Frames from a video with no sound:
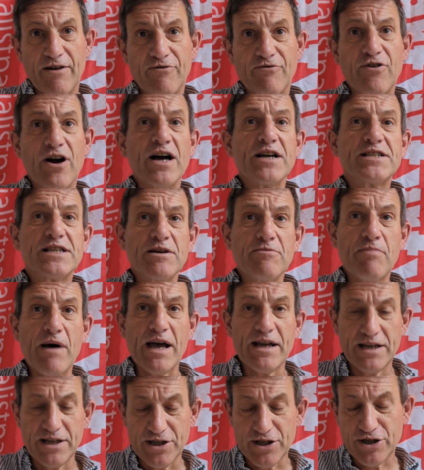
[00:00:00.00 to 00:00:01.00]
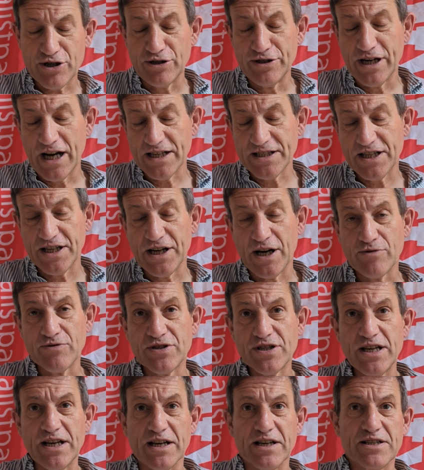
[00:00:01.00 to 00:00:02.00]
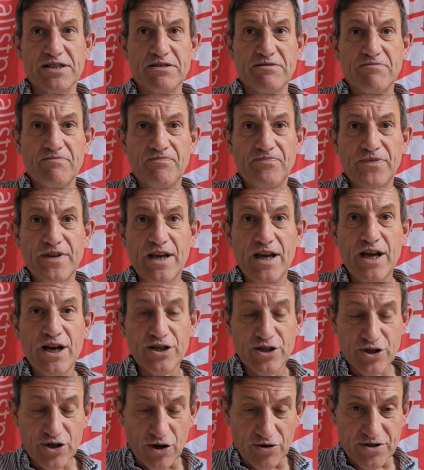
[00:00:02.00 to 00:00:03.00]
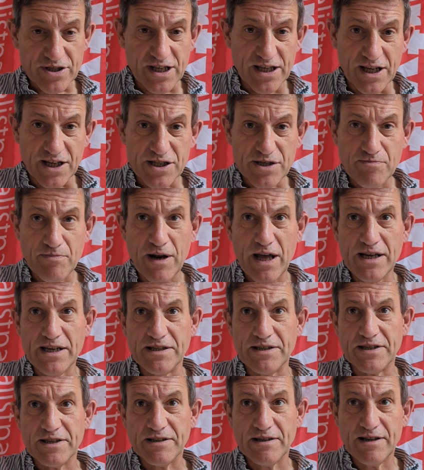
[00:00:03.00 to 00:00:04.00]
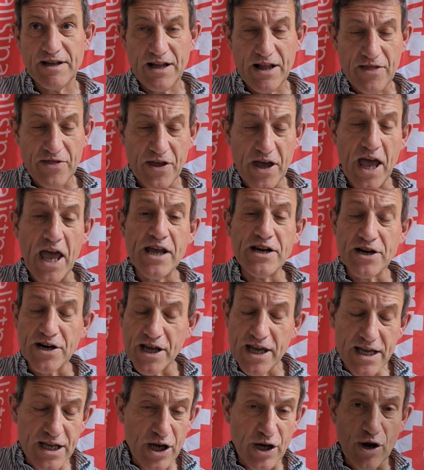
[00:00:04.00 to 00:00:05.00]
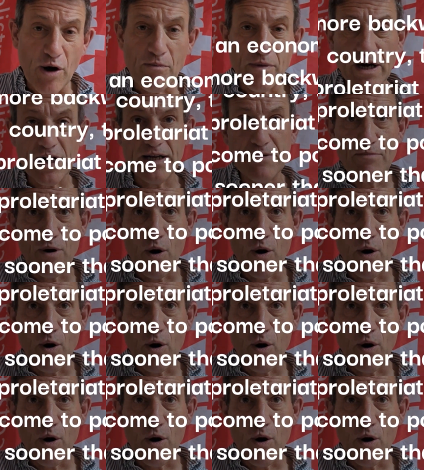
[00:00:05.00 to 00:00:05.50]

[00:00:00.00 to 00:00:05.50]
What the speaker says: Writing back in 1906, Trotsky explained that in an economically